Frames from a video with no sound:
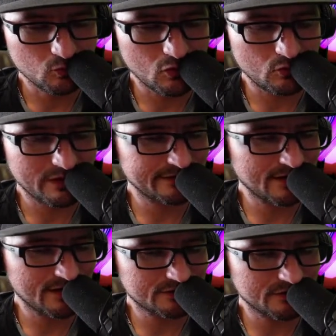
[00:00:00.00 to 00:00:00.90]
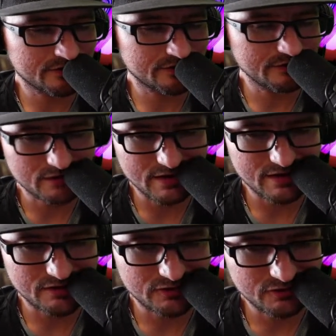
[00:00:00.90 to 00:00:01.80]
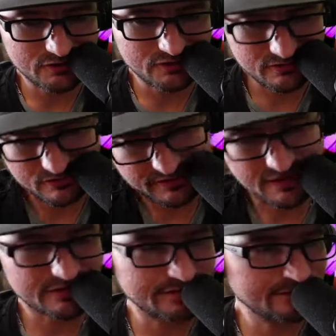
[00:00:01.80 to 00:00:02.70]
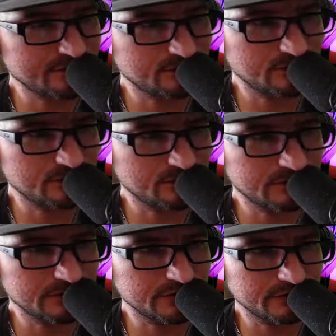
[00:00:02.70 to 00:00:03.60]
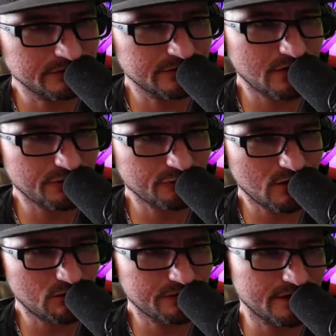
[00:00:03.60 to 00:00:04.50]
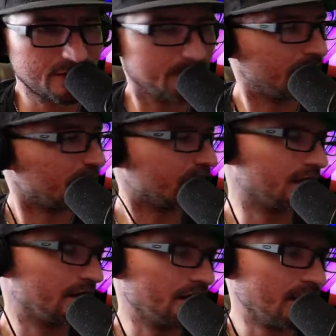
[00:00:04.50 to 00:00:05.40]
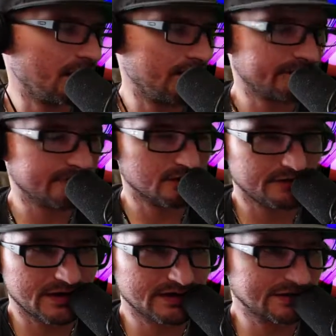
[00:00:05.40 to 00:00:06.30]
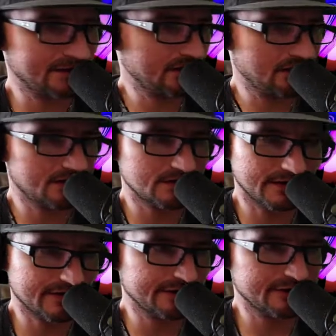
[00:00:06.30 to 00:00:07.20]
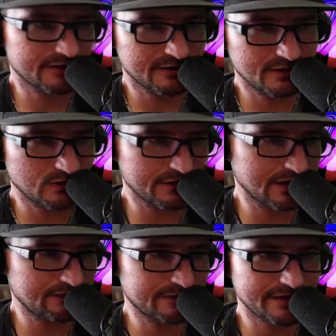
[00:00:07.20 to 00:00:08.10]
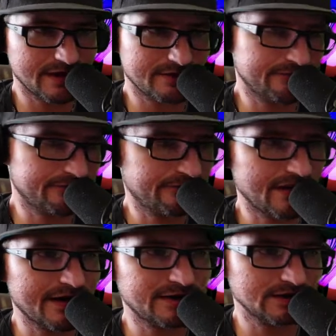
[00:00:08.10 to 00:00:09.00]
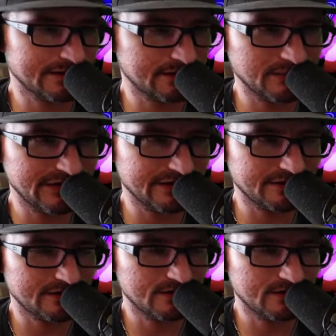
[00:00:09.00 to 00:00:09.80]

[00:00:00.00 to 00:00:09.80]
when a doctor says, oh yeah, you can take these, there's nothing wrong with them, until finally, like a year ago, the FDA finally admitted